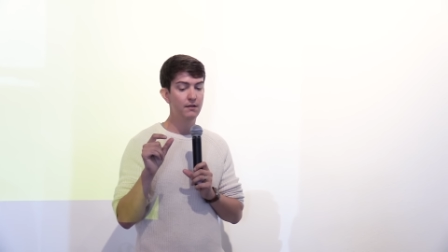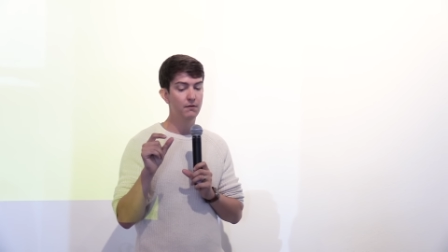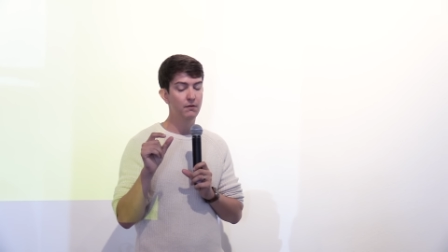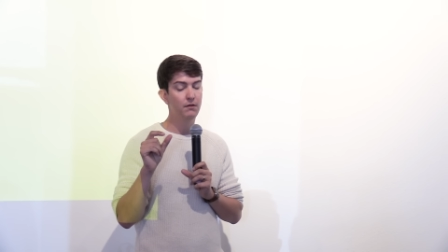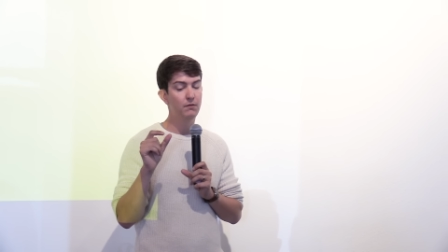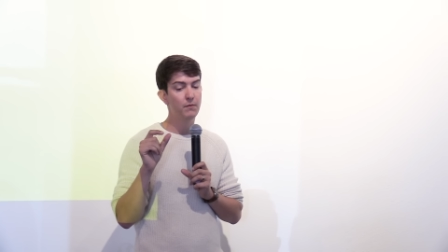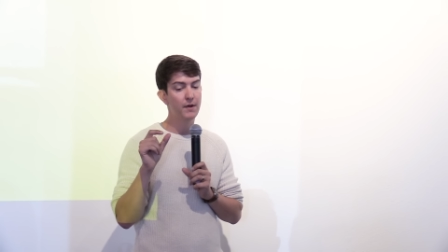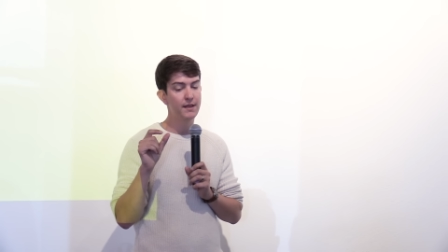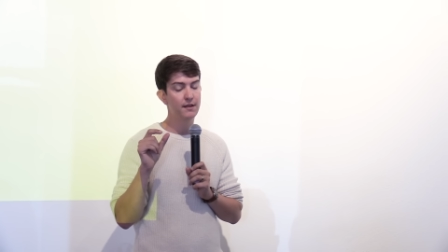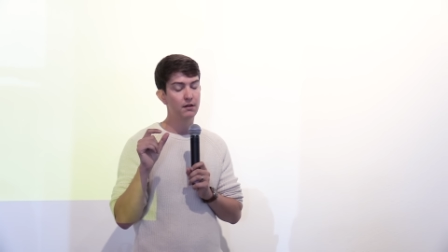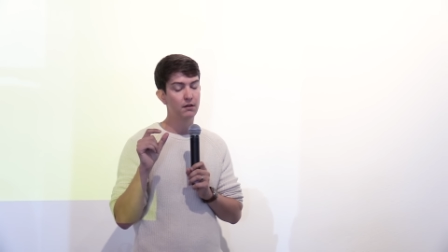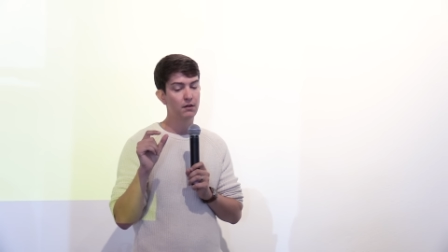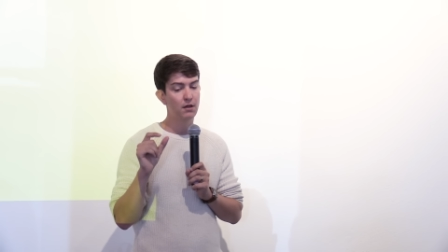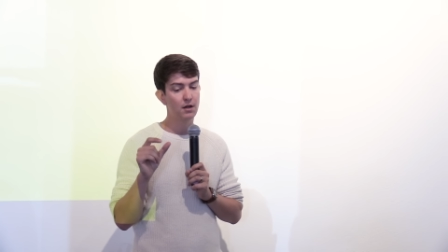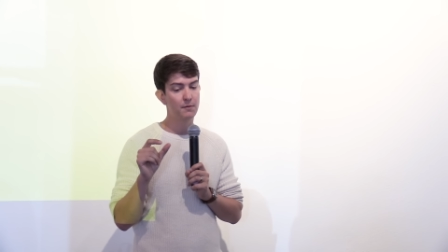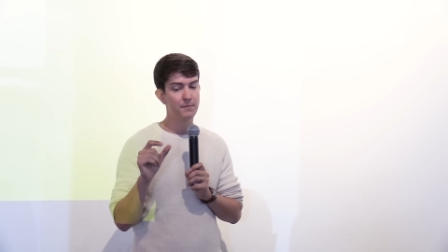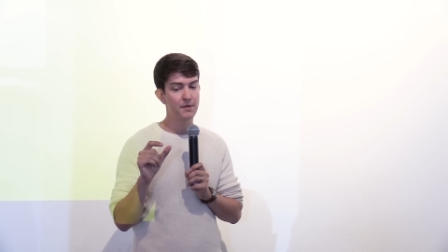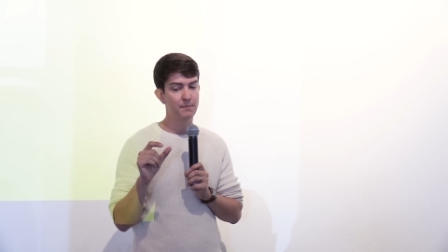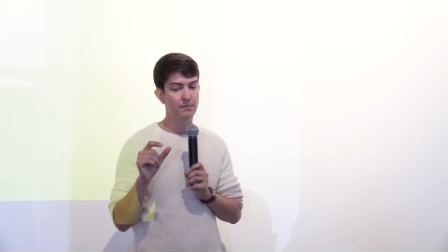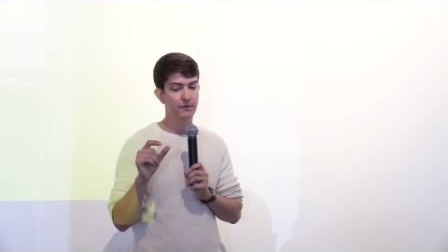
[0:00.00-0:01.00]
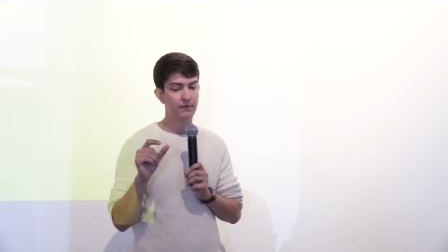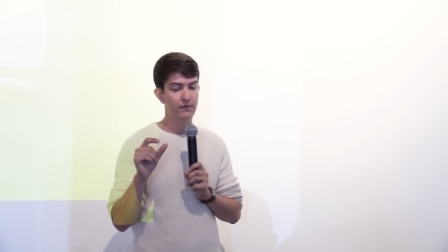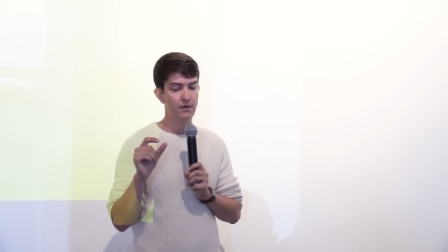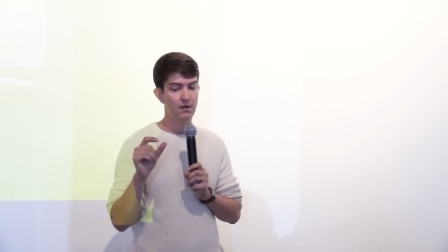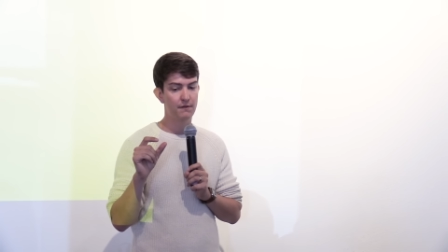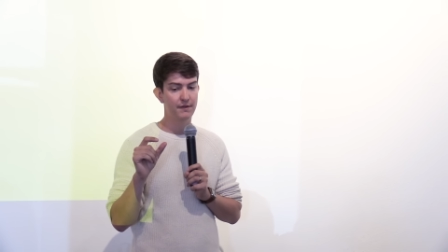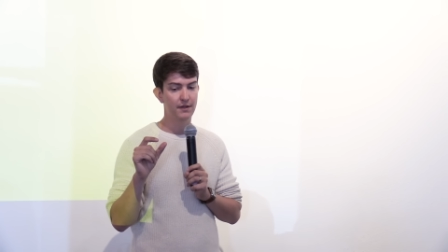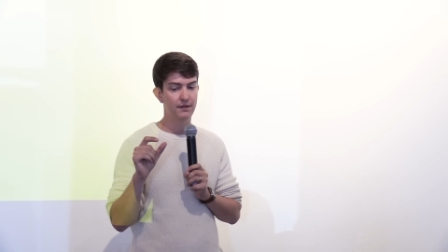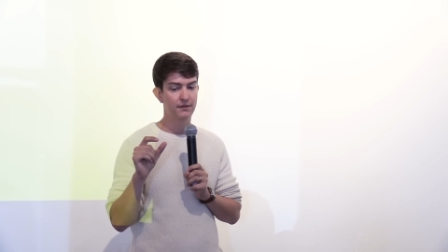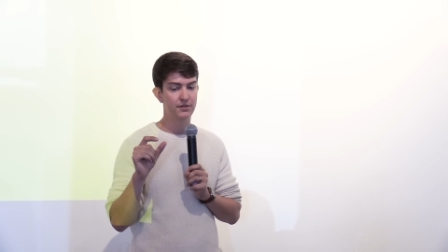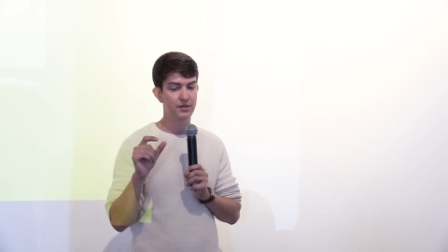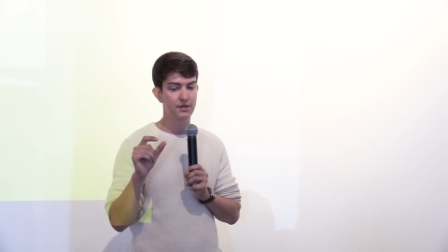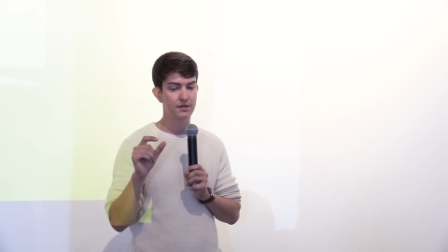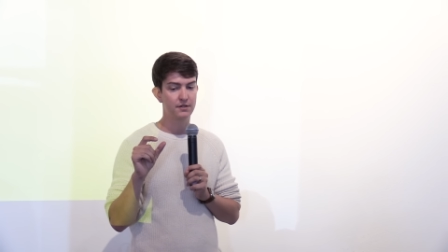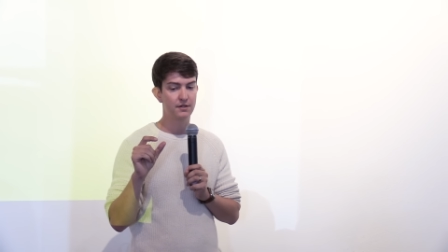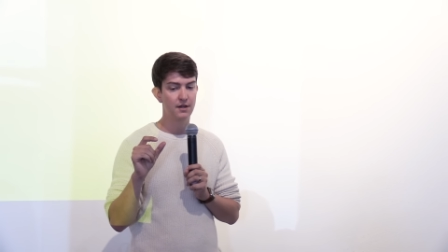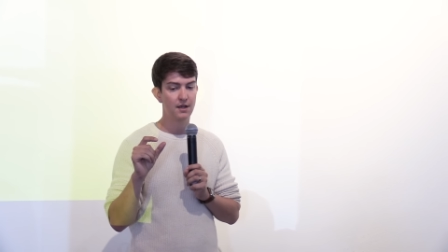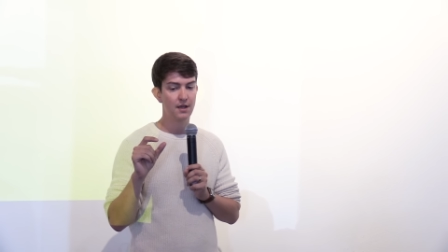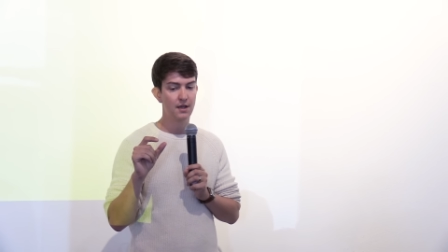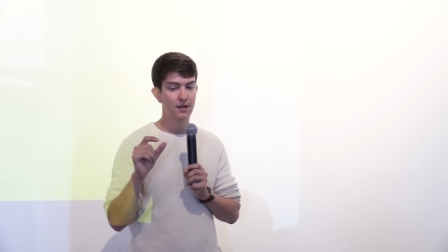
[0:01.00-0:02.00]
the way that a lot of people solve it is
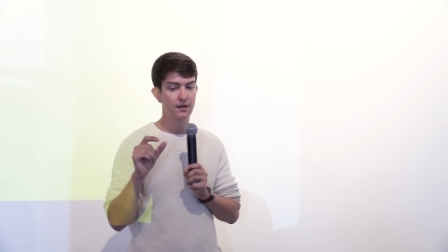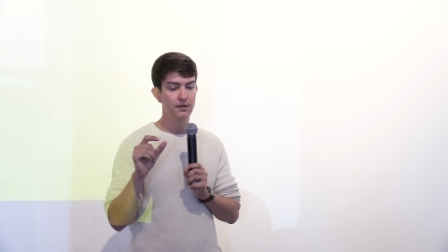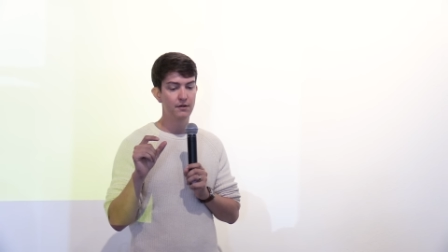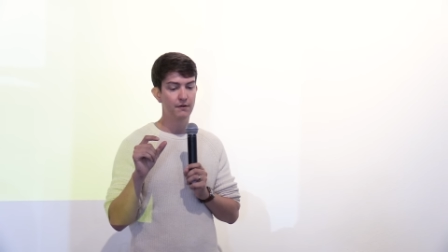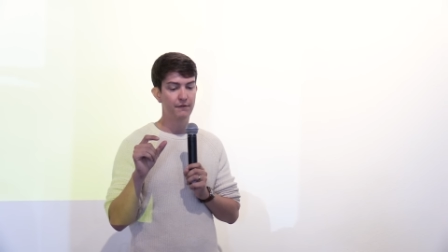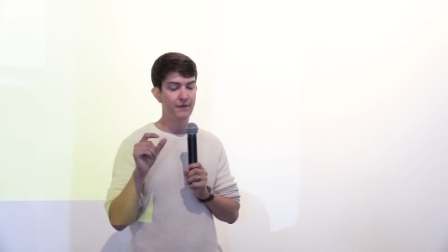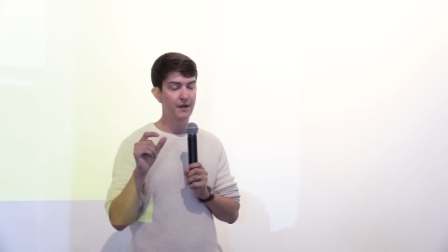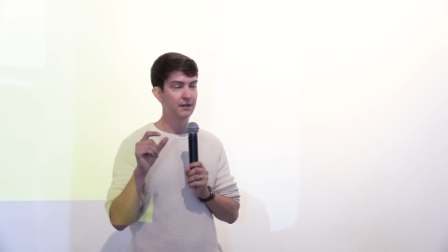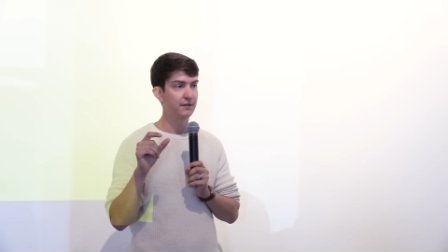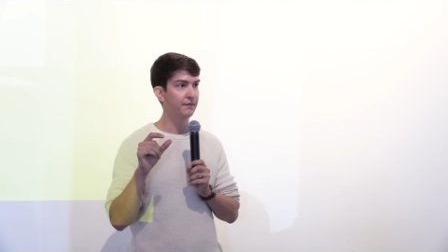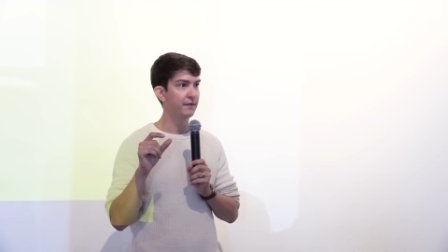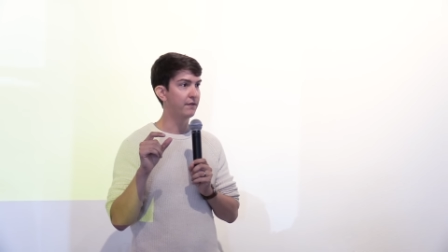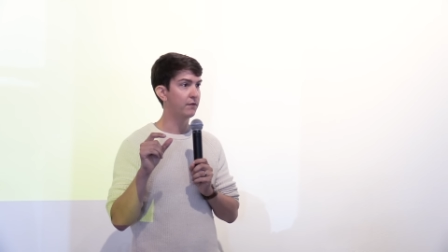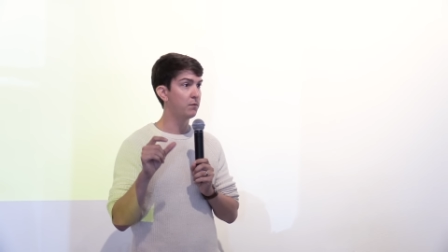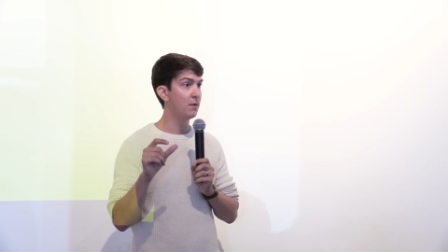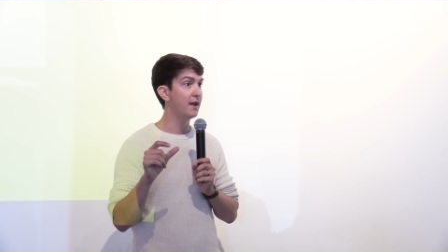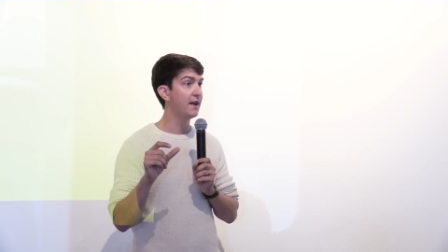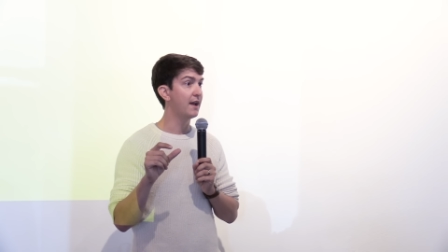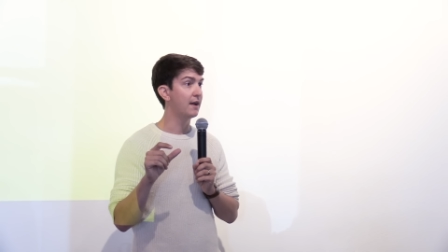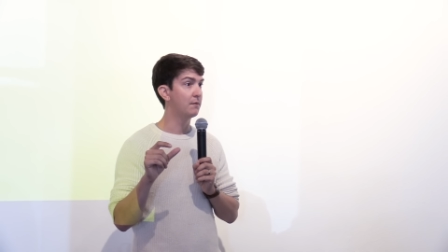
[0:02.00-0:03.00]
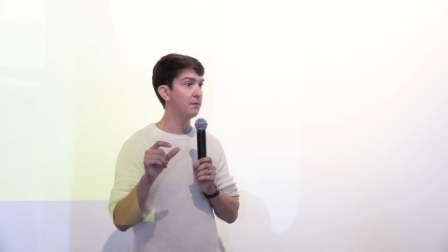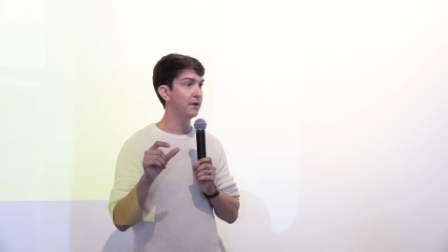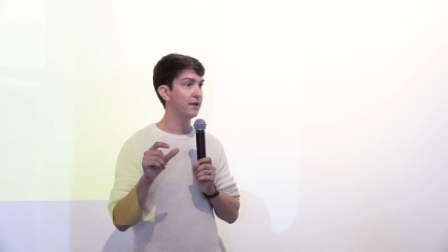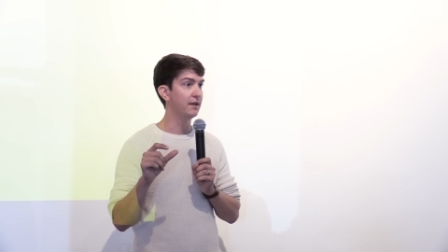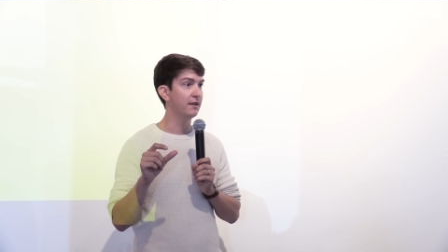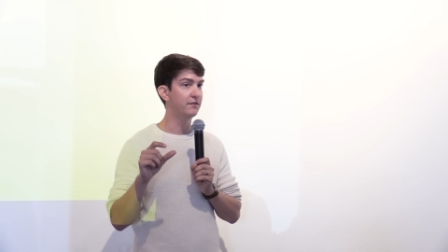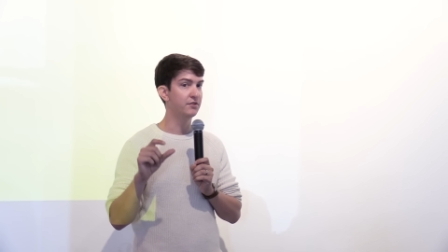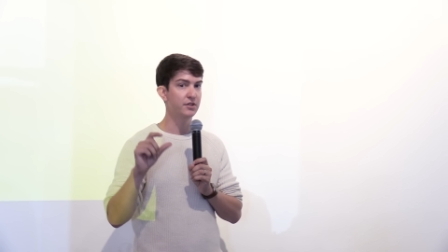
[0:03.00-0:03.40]
just, you know, effectively sweat equity.